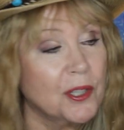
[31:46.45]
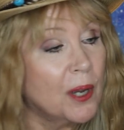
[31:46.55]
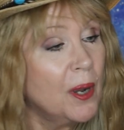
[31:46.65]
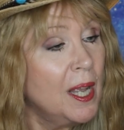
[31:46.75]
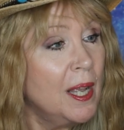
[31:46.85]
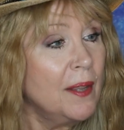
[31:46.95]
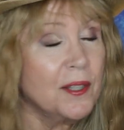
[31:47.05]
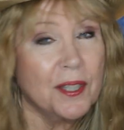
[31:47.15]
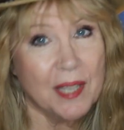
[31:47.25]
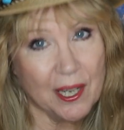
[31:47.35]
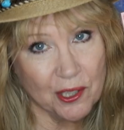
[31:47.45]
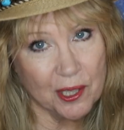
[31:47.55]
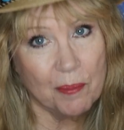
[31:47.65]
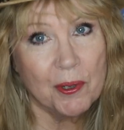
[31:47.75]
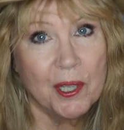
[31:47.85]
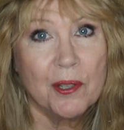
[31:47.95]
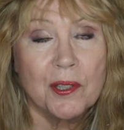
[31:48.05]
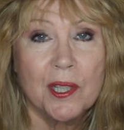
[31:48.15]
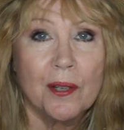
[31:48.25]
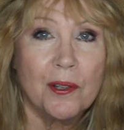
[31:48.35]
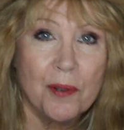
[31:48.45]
So this is actually a pretty good deal.